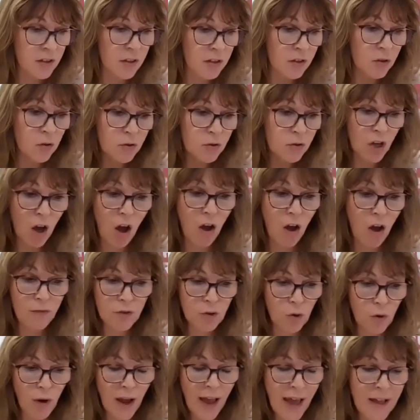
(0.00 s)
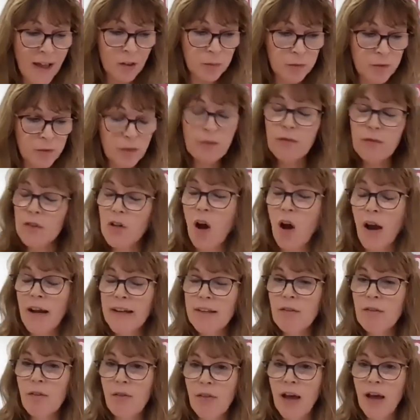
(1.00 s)
looked after or helped
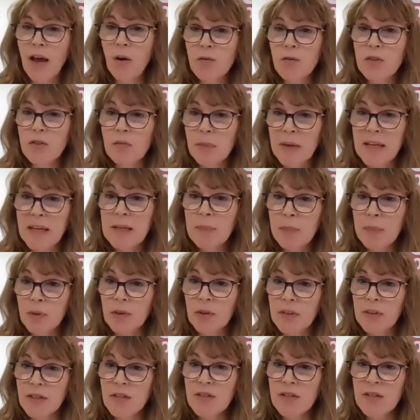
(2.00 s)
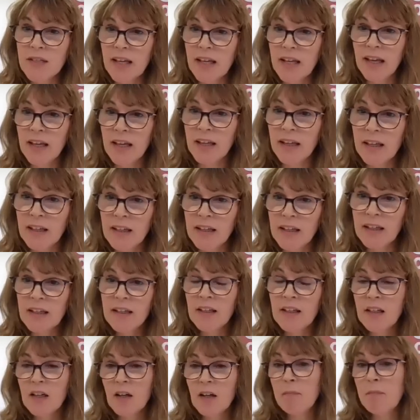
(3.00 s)
9,000 people this year
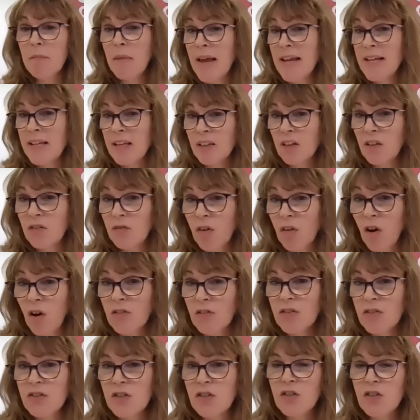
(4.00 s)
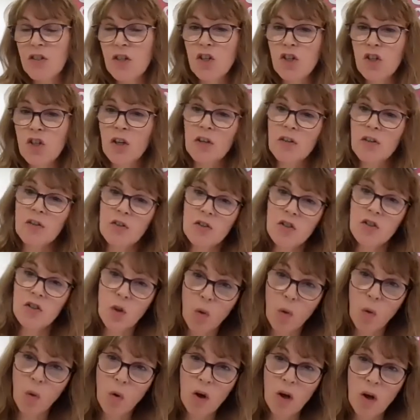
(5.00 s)
make an advanced decision,
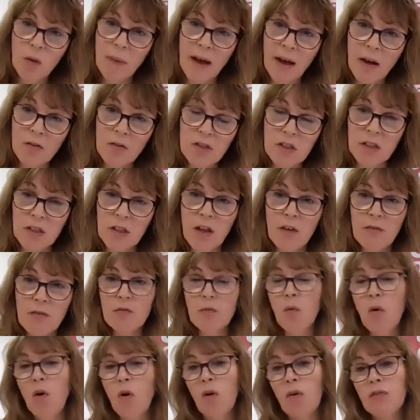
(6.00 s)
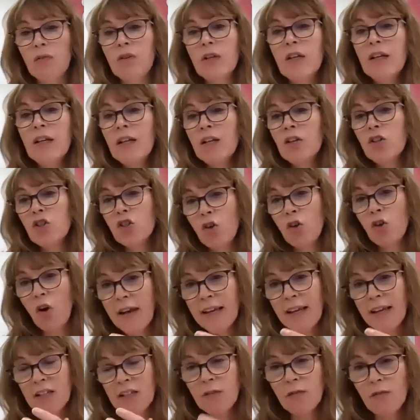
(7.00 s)
talk about a loved one, try
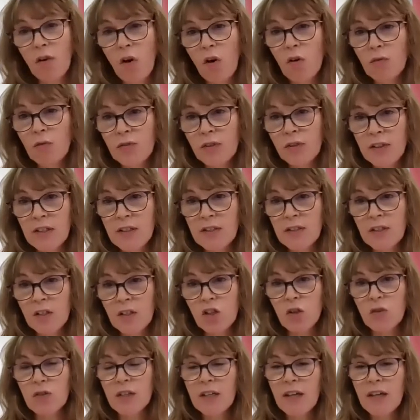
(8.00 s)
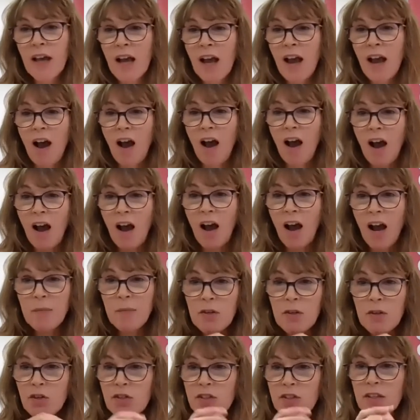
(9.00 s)
and get involved in these issues. And I'm
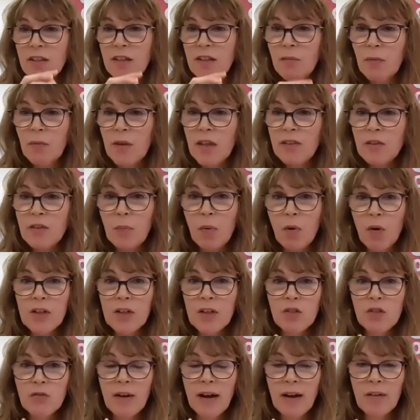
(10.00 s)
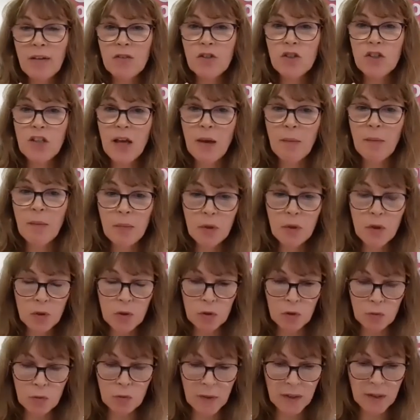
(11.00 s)
interested in the point around
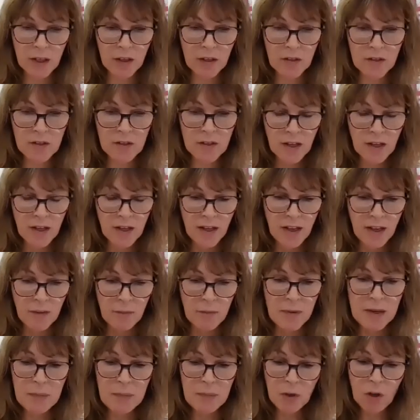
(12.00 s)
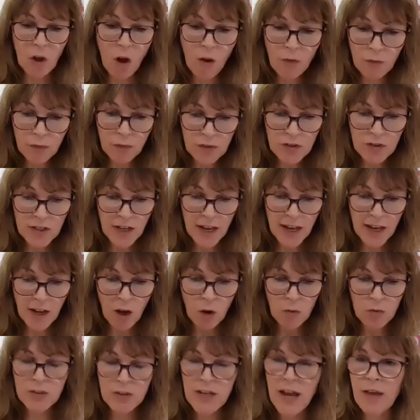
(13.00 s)
taboo, because people often say,
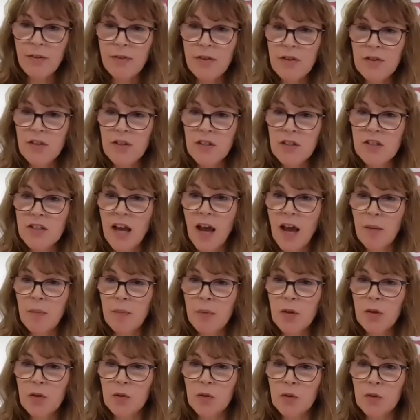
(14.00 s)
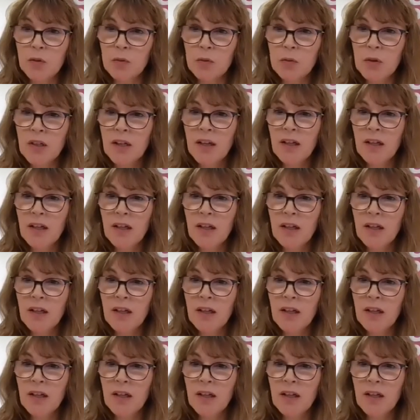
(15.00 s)
oh, death is a taboo,